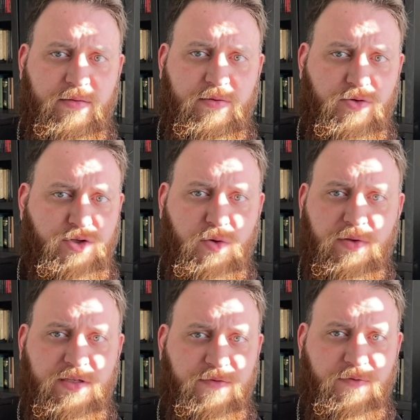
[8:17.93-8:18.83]
your
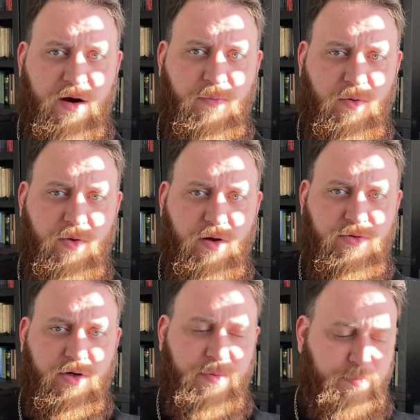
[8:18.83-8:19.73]
soul is a far more
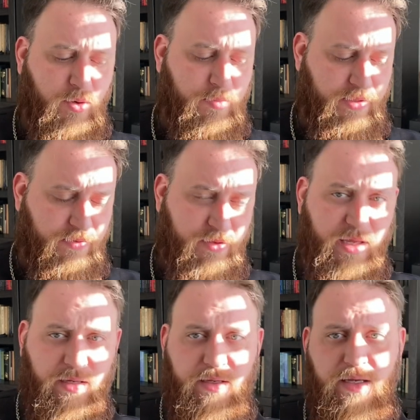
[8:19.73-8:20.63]
long-term and permanent
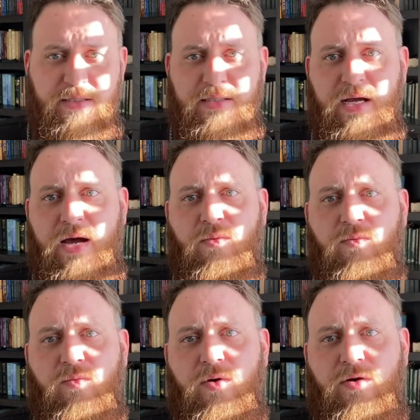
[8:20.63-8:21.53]
thing. It's not
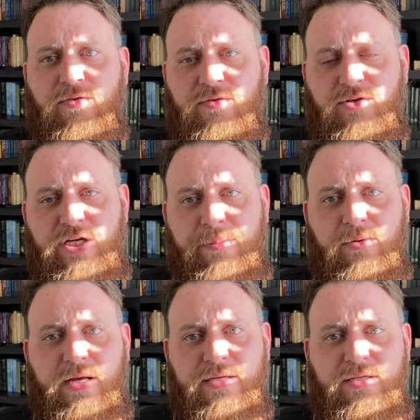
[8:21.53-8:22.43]
worth
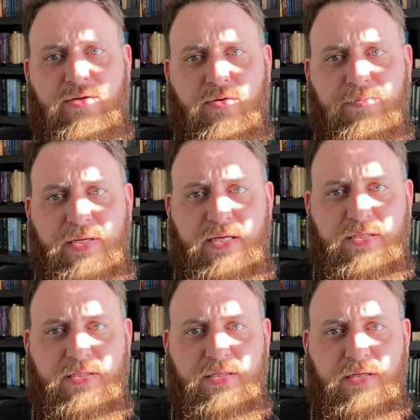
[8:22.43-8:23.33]
jeopardizing your
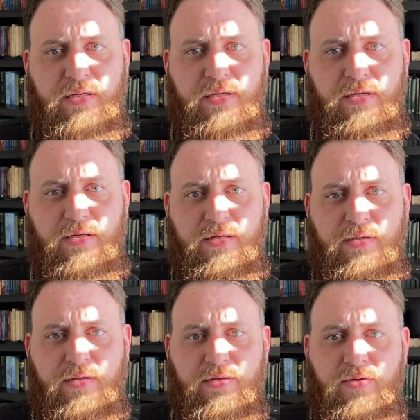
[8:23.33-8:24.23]
peace,
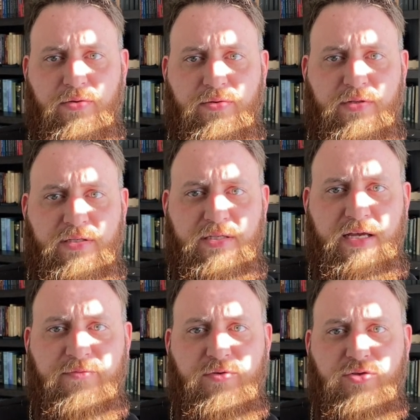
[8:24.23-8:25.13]
the
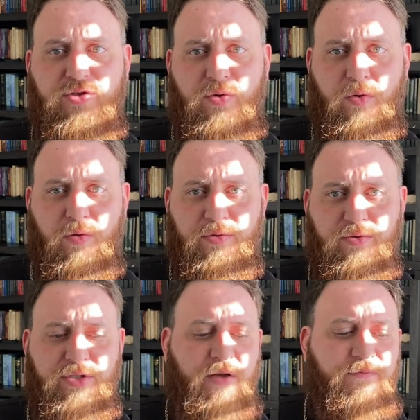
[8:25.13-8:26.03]
state of your soul, your
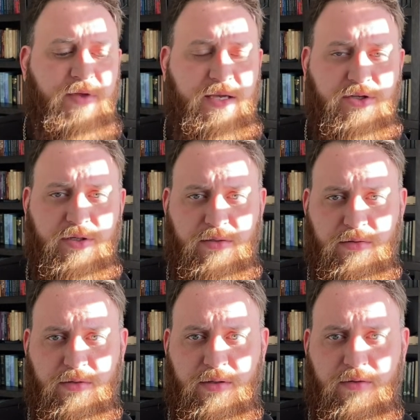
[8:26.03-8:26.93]
salvation,
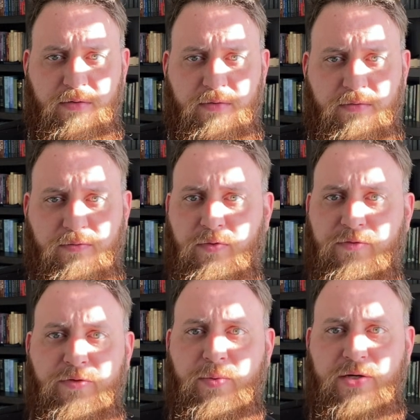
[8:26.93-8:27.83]
for a
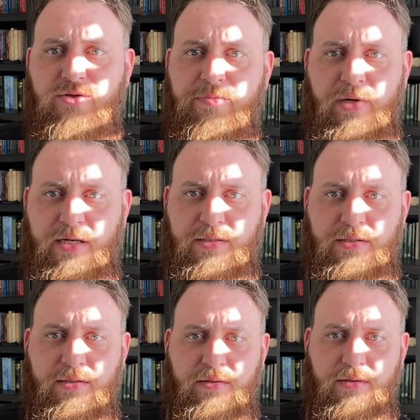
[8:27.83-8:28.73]
few extra
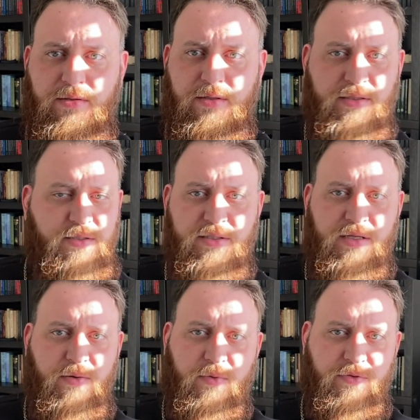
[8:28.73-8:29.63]
bucks. It's just
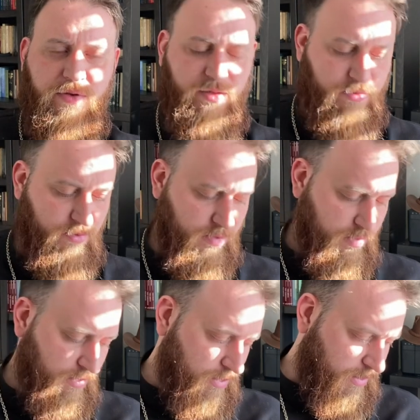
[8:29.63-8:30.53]
not worth it.
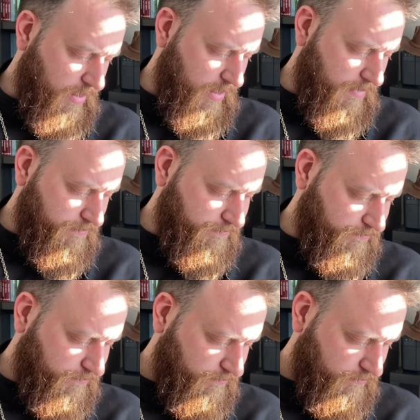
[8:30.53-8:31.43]

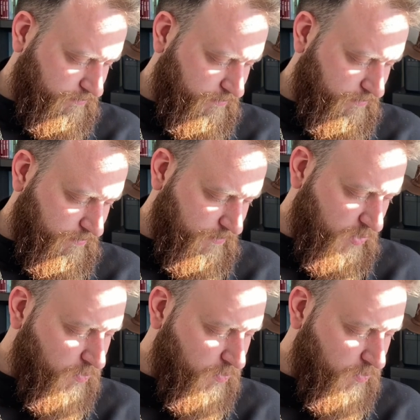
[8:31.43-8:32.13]
So